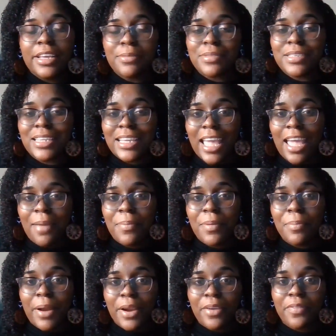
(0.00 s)
help sing happy
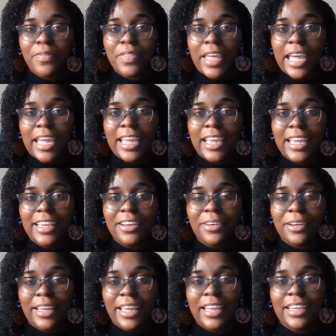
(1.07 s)
birthday,
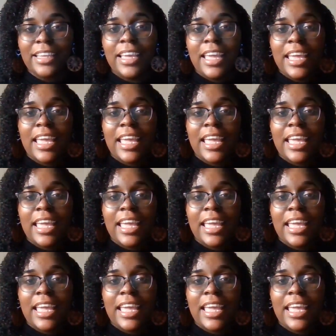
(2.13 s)
okay? okay?